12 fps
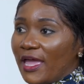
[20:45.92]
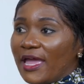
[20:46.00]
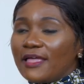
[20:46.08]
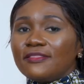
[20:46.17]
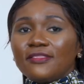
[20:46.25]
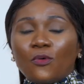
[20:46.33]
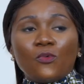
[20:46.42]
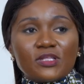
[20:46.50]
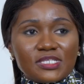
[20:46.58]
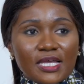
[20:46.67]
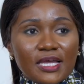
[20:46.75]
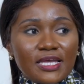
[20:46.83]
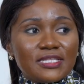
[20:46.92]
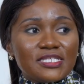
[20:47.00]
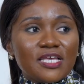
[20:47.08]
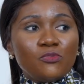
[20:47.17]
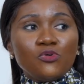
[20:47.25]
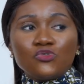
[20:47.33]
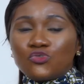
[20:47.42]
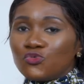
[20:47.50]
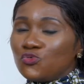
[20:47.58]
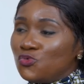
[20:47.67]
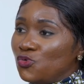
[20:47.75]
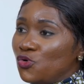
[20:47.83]
and the water, it's able to,
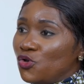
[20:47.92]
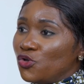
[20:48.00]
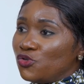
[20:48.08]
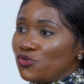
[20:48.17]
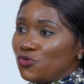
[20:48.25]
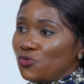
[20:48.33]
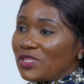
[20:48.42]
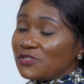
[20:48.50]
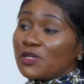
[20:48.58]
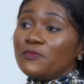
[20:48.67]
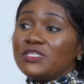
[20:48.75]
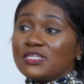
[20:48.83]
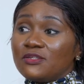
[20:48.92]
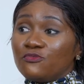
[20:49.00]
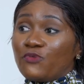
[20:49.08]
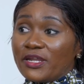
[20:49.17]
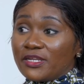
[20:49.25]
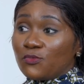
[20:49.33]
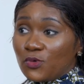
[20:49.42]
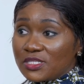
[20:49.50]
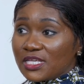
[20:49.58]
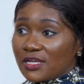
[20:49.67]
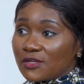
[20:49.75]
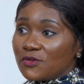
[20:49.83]
you know, that's why we said running
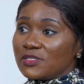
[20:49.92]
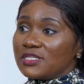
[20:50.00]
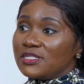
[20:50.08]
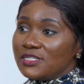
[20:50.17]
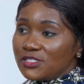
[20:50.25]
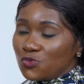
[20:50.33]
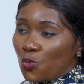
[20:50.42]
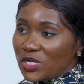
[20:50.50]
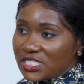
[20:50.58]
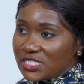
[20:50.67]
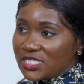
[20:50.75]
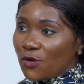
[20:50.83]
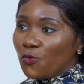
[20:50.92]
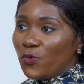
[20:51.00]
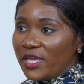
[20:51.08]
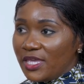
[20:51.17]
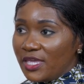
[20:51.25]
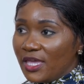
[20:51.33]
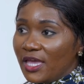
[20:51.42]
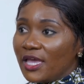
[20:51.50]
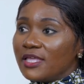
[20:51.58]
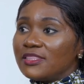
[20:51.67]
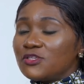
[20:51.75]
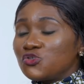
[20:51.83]
water, because then it's washing away,
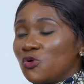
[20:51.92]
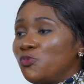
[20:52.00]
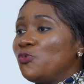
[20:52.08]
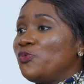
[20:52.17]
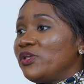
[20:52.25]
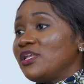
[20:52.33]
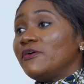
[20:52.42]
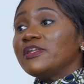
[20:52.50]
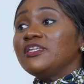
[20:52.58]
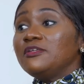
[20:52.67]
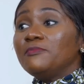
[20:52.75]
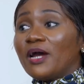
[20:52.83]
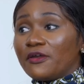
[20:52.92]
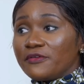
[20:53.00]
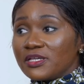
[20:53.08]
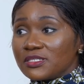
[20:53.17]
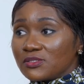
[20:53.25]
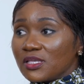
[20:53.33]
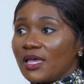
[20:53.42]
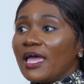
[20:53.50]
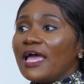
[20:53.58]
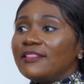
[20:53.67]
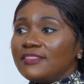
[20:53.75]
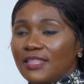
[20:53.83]
the soap will break down any barriers,
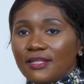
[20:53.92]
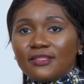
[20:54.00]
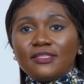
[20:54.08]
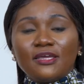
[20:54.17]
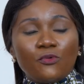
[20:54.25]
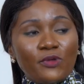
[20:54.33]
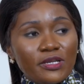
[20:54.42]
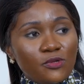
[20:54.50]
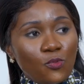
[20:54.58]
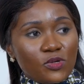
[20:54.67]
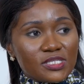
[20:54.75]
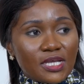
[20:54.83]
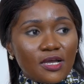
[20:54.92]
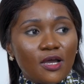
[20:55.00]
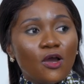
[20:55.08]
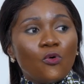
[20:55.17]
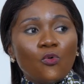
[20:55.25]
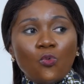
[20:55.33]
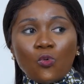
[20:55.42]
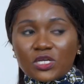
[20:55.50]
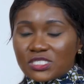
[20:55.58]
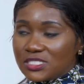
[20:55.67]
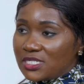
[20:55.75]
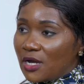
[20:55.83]
and then the running water will
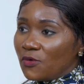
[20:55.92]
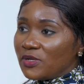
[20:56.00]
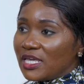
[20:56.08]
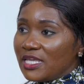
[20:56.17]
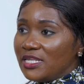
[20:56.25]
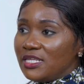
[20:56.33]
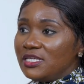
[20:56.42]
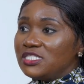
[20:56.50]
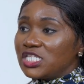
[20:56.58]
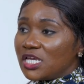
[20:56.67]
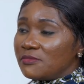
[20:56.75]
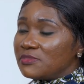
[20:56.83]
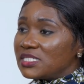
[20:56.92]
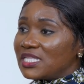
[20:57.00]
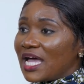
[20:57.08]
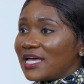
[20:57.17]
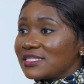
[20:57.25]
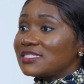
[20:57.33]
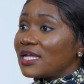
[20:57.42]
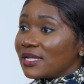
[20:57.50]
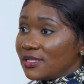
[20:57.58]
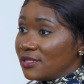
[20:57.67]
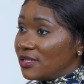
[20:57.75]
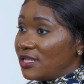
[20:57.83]
wash down any germs that are
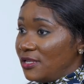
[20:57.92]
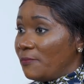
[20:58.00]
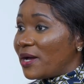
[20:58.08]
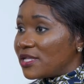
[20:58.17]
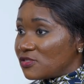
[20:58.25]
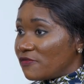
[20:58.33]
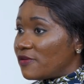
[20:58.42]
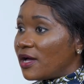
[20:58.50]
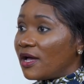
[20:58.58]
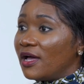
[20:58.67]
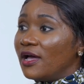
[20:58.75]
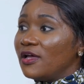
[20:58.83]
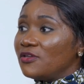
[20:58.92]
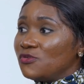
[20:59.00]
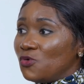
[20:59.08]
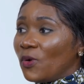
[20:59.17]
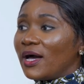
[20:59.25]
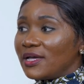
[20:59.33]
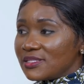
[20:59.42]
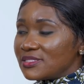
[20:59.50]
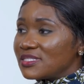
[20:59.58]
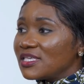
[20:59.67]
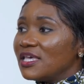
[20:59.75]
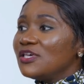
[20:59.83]
stuck in any part of our, you know, hands.